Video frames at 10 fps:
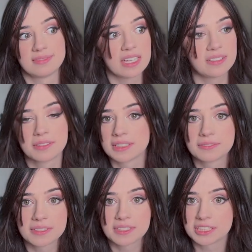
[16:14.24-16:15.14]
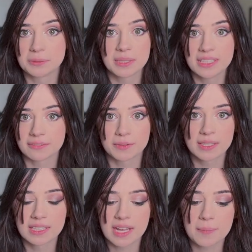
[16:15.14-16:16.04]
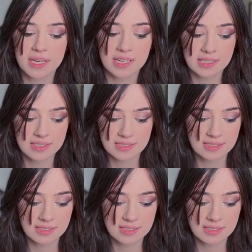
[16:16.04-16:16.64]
I don't know what the fuck she'd be in it for. I mean,